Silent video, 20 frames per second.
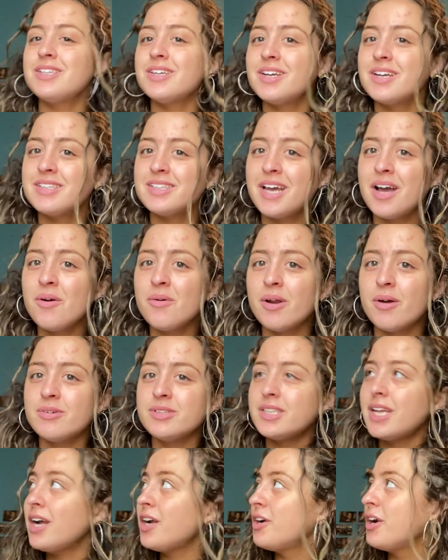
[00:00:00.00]
took it down when I
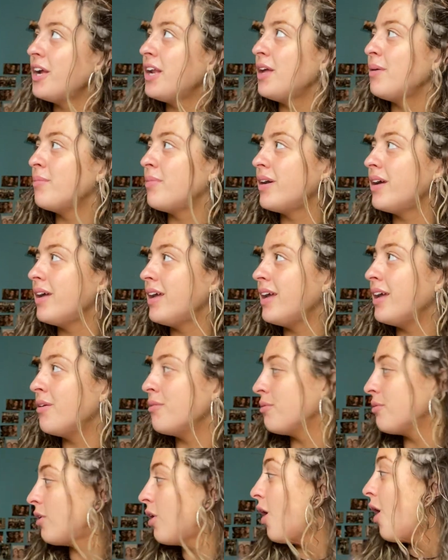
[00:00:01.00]
was decorating, but
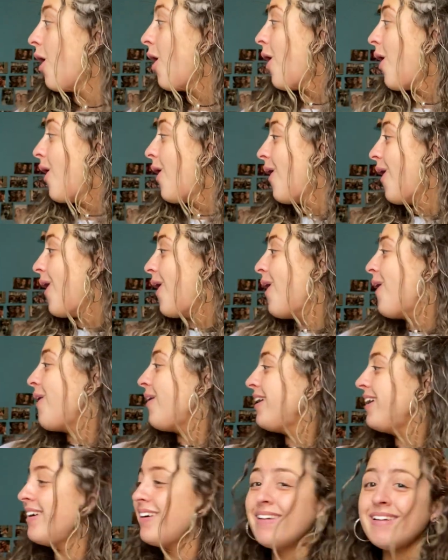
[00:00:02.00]
it... Oh,
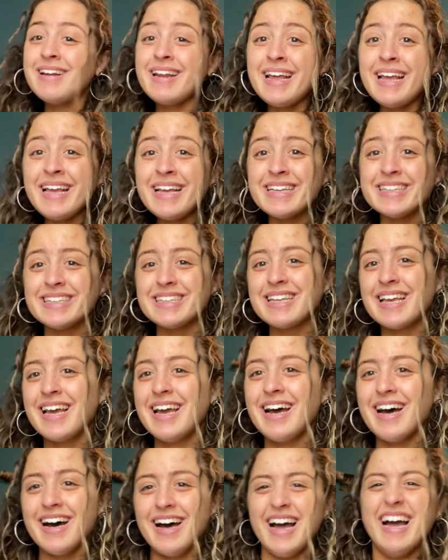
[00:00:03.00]
here it is!
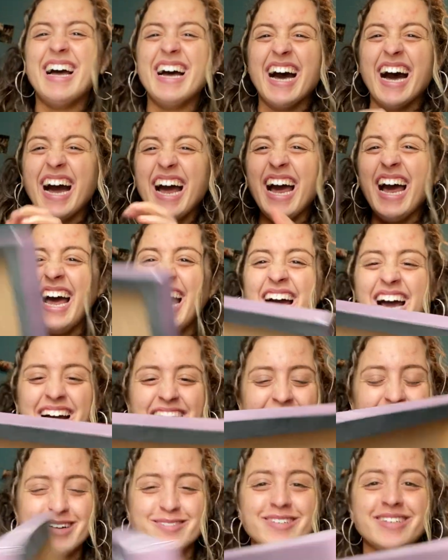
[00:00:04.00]

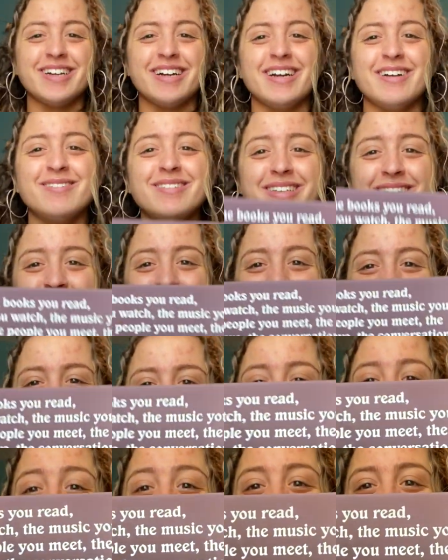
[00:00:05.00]
I'm sorry, I'm so
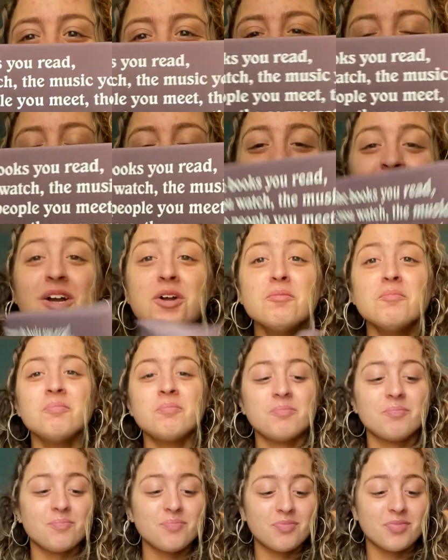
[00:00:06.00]
weird. Here it is.
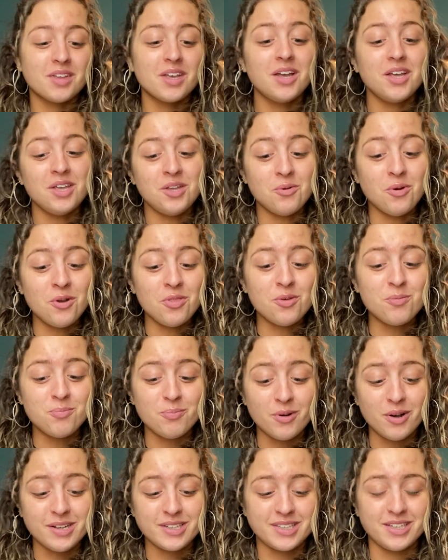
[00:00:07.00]
You are the
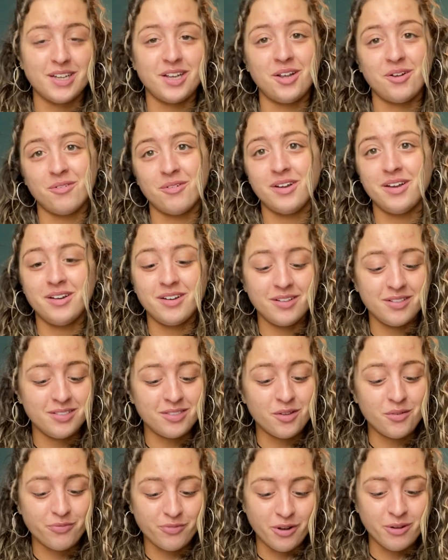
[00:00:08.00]
books that you read,
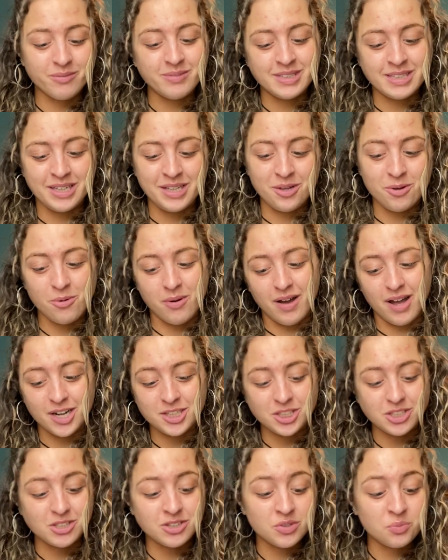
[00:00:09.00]
the films that you
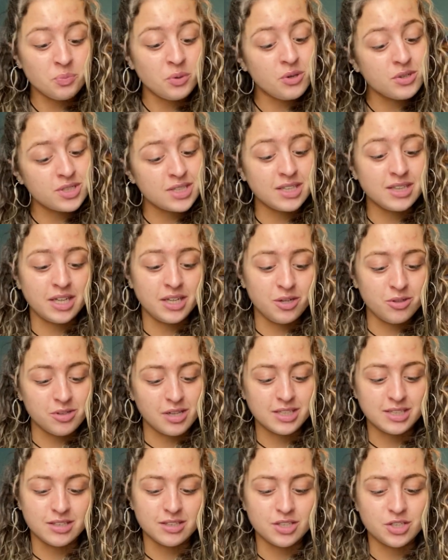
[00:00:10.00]
watch, the music that you
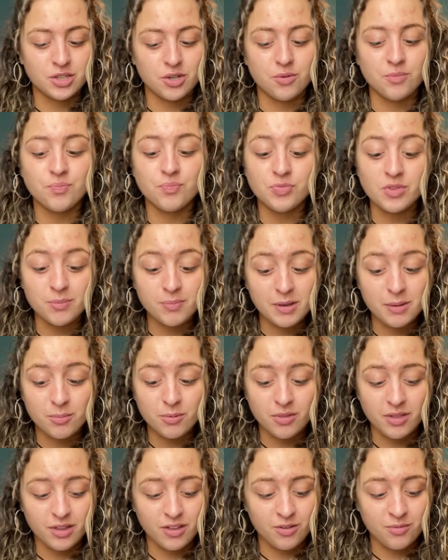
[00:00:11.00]
listen to, the
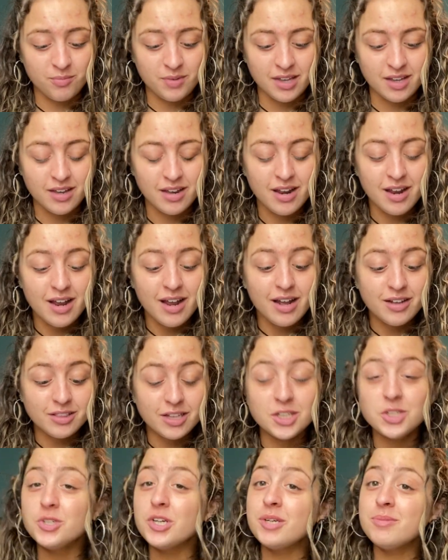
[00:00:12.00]
people that you meet,
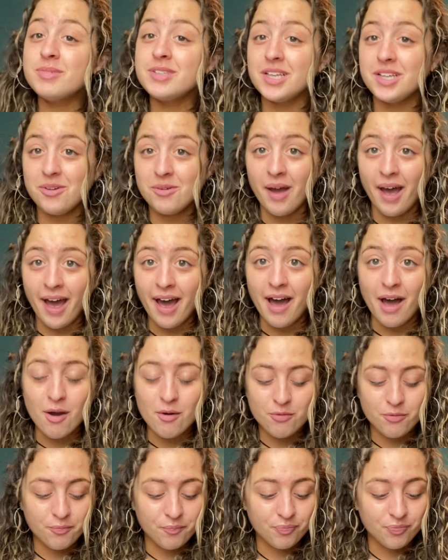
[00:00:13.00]
the dreams that you
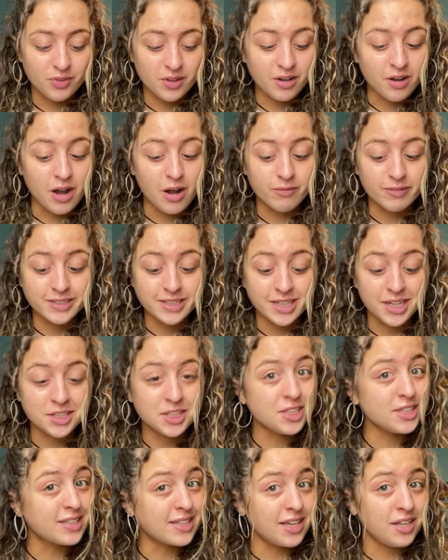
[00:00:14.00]
have, the
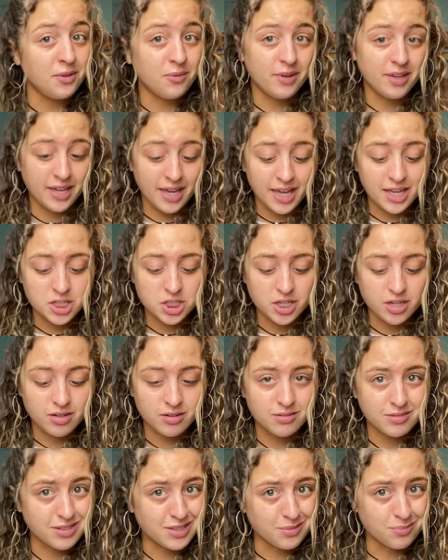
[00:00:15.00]
conversations that you engage
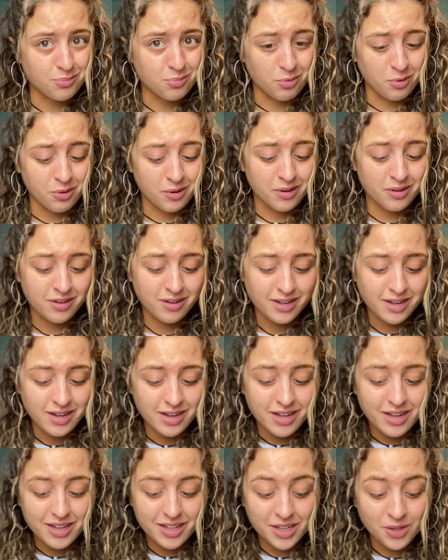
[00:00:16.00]
in. It's important.
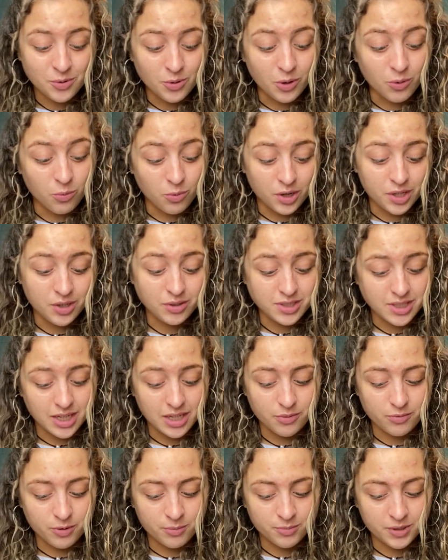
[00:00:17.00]
You are what you
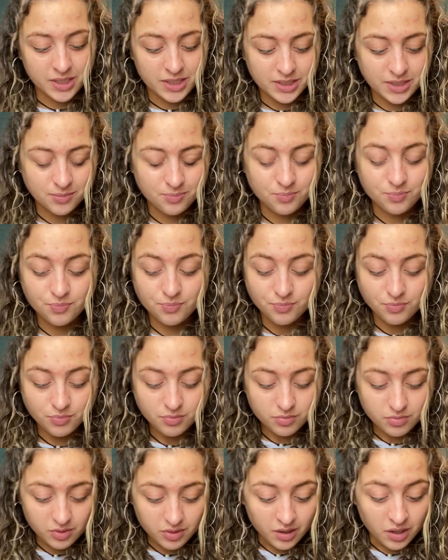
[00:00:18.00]
take from these.
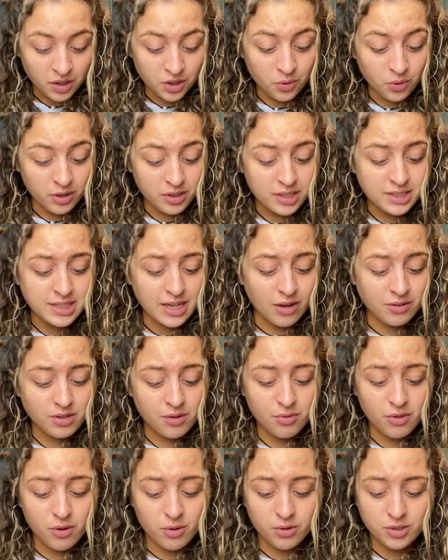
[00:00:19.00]
You are the sound
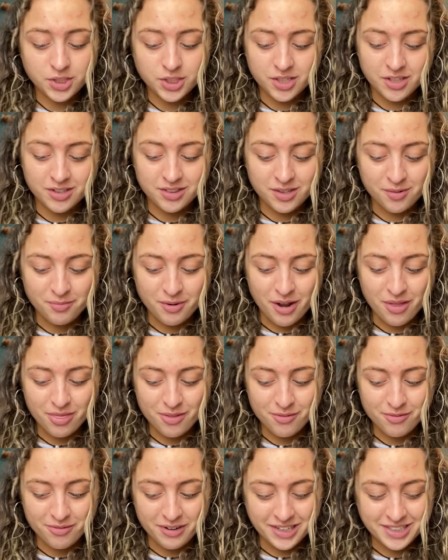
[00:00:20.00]
of the ocean, the breath
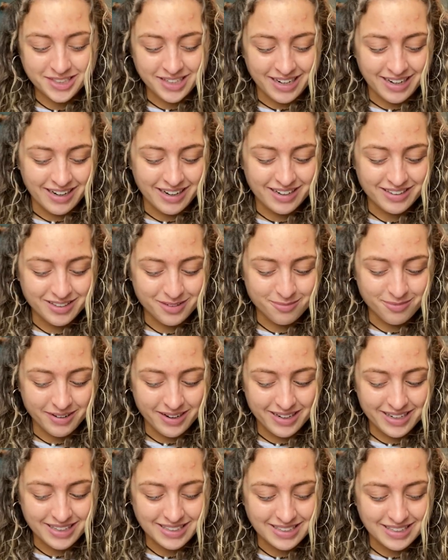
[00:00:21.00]
of fresh air, the
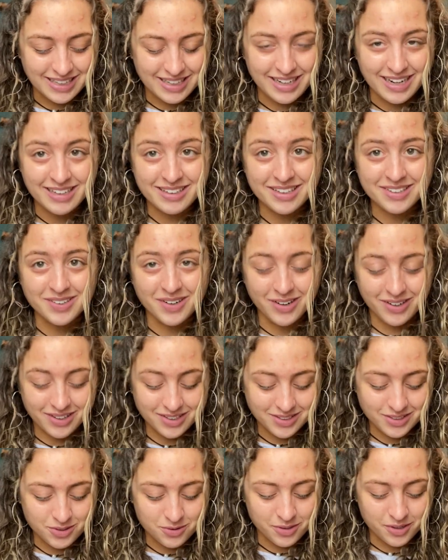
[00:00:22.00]
brightest light, and the
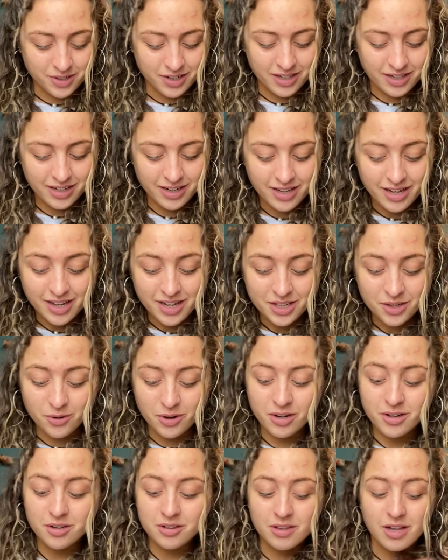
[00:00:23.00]
darkest corner. You
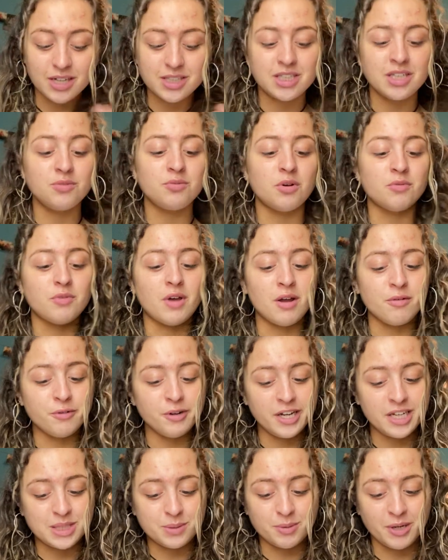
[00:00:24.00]
are a collective of
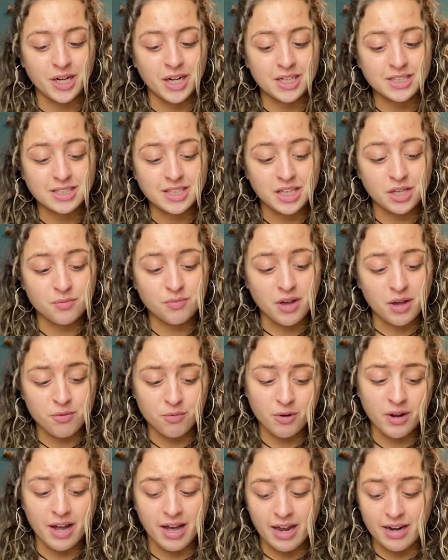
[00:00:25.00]
every experience that you've
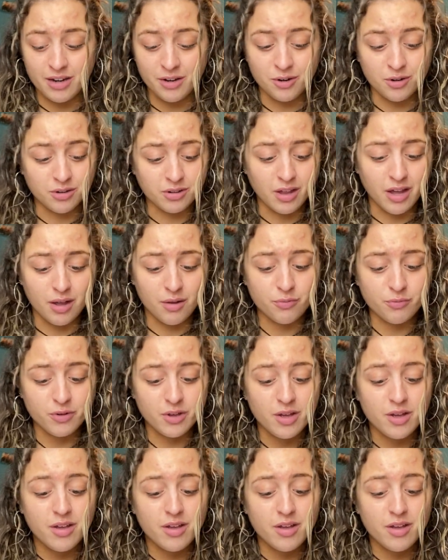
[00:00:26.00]
ever had in your life.